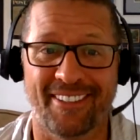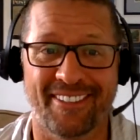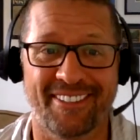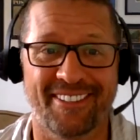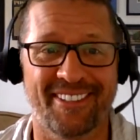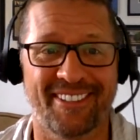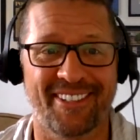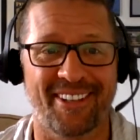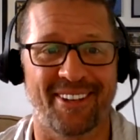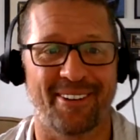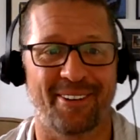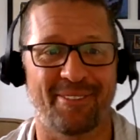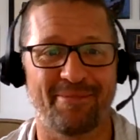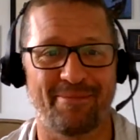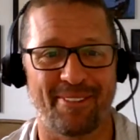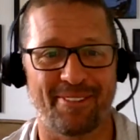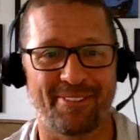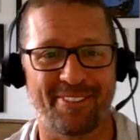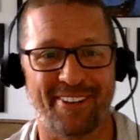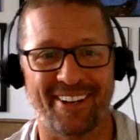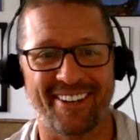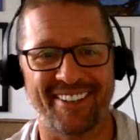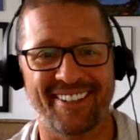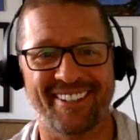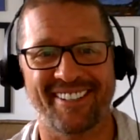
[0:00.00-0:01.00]
And so I'm
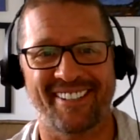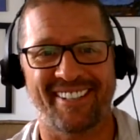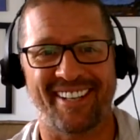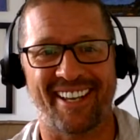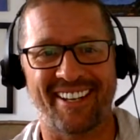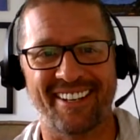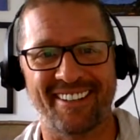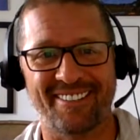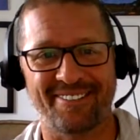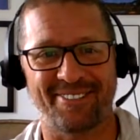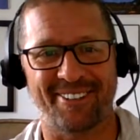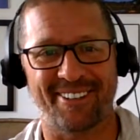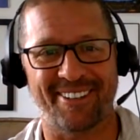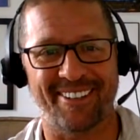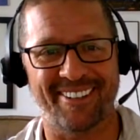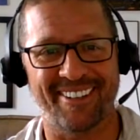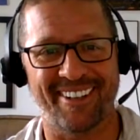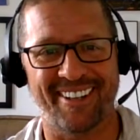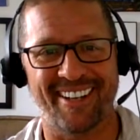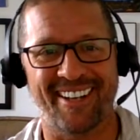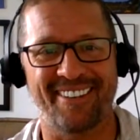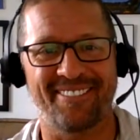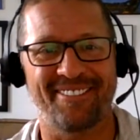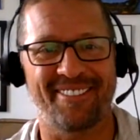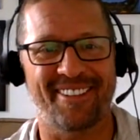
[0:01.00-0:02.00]
very excited for her
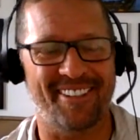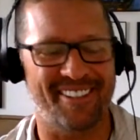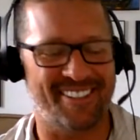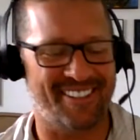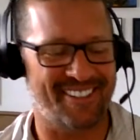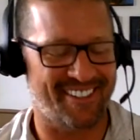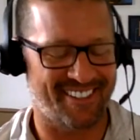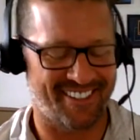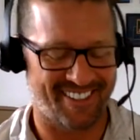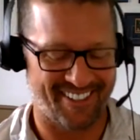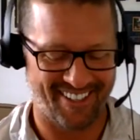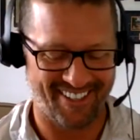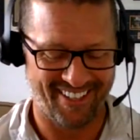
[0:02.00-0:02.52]
to have this